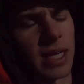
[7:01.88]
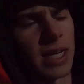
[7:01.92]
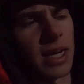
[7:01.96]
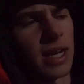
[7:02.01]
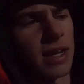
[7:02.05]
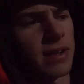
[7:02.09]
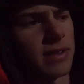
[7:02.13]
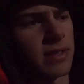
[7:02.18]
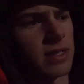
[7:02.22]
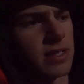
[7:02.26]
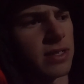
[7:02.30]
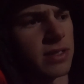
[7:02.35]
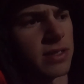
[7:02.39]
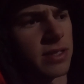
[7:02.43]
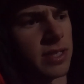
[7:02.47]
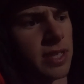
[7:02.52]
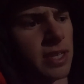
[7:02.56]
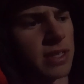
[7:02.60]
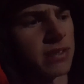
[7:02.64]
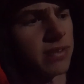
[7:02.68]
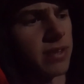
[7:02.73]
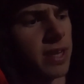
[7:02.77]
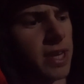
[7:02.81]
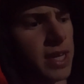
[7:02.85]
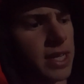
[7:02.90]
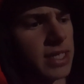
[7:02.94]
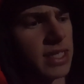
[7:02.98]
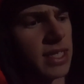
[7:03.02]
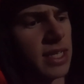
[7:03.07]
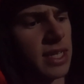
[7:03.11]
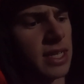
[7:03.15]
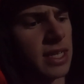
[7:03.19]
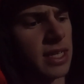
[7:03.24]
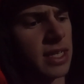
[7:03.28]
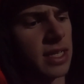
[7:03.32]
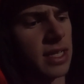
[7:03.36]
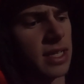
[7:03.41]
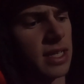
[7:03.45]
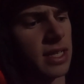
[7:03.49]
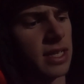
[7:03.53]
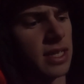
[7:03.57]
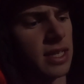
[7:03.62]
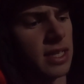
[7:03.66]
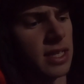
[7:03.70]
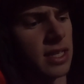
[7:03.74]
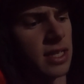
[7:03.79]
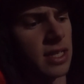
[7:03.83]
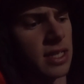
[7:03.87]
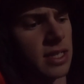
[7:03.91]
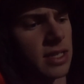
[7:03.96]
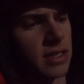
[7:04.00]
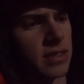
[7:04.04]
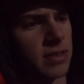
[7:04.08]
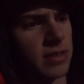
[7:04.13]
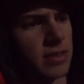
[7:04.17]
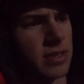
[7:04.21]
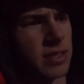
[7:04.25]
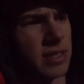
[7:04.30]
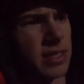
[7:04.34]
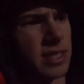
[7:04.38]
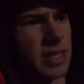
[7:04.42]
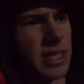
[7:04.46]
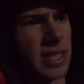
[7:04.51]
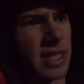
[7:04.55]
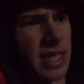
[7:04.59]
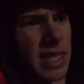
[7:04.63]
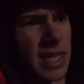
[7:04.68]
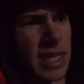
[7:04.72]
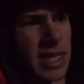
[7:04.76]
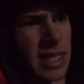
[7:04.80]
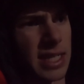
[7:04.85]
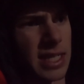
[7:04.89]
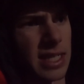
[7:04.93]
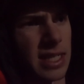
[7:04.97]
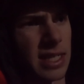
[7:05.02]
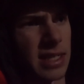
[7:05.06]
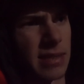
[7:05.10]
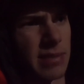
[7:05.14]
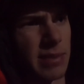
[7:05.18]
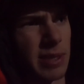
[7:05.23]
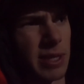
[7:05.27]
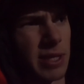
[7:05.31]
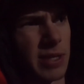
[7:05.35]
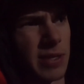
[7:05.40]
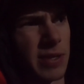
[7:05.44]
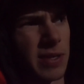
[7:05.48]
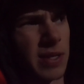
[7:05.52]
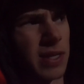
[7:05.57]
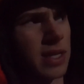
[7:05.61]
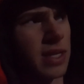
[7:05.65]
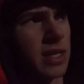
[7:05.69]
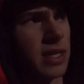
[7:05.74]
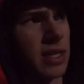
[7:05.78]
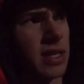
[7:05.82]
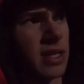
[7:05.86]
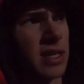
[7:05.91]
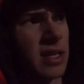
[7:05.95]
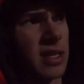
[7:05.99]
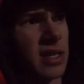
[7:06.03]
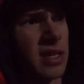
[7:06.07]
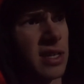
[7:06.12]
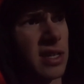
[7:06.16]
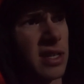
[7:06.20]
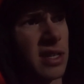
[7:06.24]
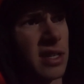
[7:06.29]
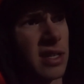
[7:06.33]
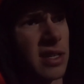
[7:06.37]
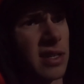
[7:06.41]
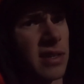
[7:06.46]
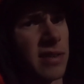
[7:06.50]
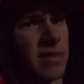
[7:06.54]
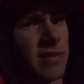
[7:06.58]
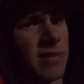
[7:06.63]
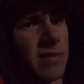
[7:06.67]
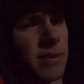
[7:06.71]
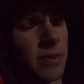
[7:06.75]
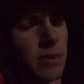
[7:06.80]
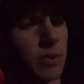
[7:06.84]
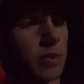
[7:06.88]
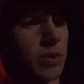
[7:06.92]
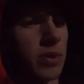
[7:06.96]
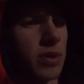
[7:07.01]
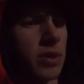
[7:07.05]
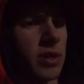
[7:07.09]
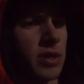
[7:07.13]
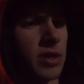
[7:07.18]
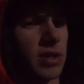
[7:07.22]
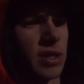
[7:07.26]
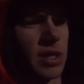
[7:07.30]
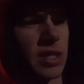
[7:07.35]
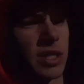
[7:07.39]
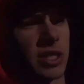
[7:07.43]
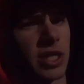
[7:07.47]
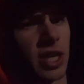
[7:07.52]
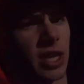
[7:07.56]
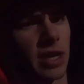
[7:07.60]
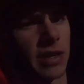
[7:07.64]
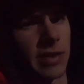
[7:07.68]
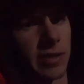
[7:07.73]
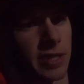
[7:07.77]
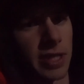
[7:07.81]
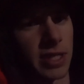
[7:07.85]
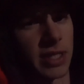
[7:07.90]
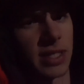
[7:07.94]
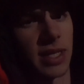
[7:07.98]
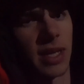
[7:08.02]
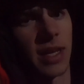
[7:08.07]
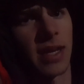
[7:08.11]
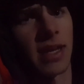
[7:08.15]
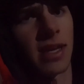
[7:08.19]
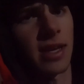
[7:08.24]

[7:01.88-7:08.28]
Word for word: it out until sunrise. So I'll see you guys in about 4-ish hours.